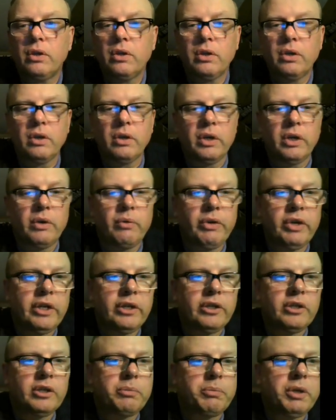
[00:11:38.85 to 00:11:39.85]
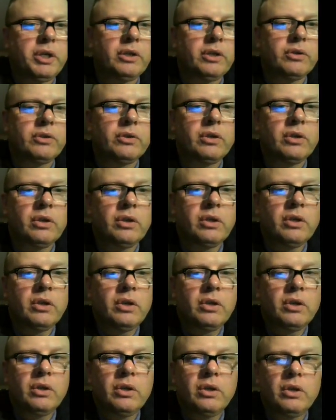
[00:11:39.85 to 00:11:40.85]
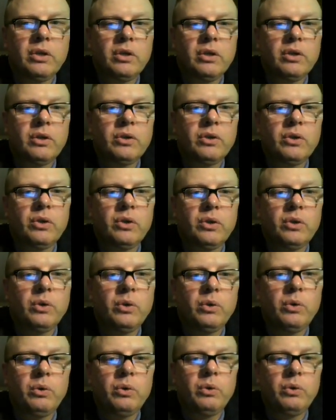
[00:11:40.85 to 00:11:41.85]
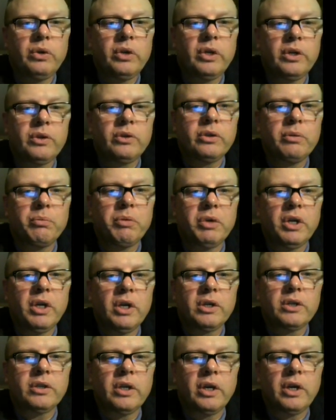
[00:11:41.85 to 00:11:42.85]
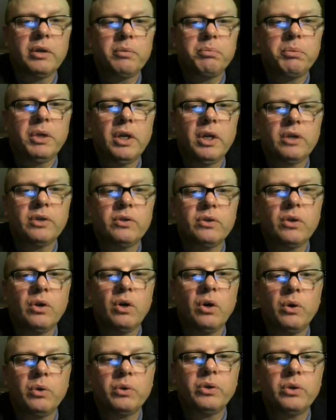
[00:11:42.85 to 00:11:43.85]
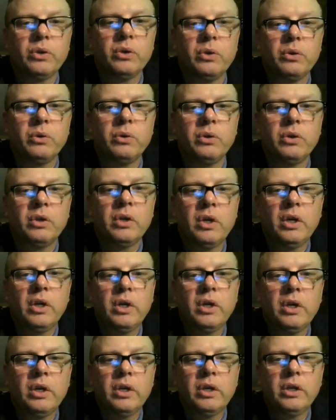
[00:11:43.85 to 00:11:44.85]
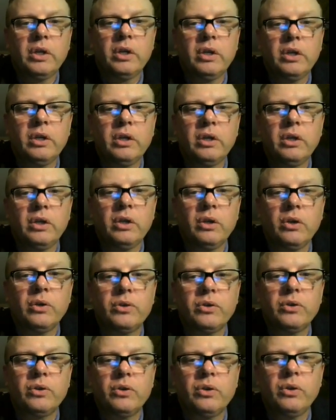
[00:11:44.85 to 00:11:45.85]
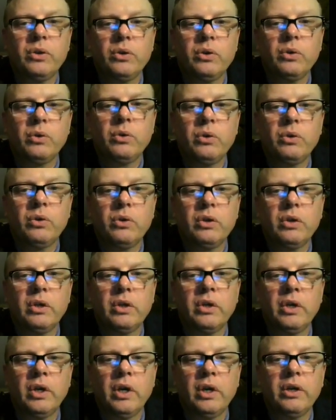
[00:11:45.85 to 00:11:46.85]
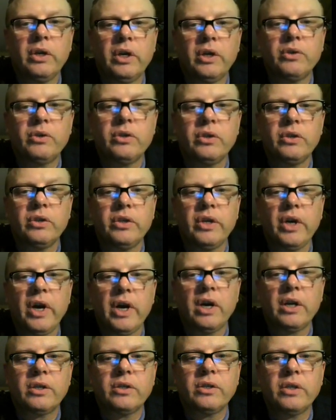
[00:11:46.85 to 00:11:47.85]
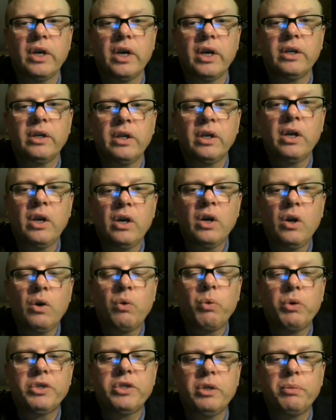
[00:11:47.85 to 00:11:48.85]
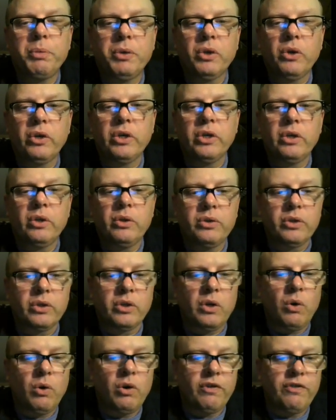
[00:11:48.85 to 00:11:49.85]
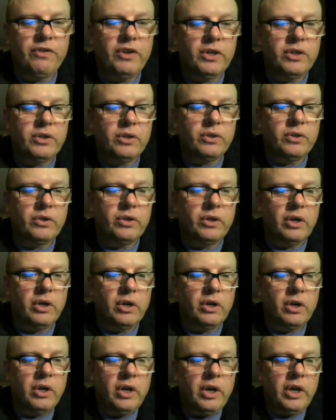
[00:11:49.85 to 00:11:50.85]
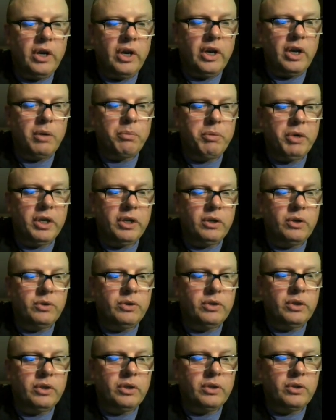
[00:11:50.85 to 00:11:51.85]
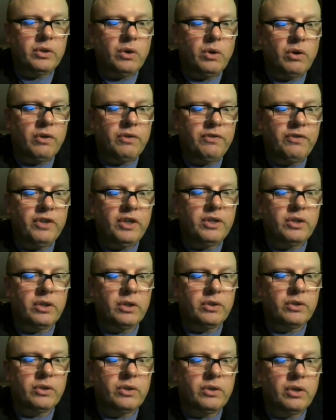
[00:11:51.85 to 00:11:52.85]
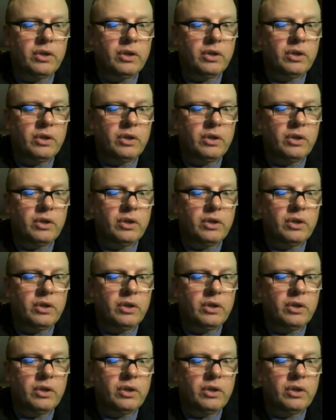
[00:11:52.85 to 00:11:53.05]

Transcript: right, I ran out of space. 2 nitrogen monoxide plus O2 yields 2 nitrogen dioxide. We're simply going to use the coefficients here. And by using these coefficients,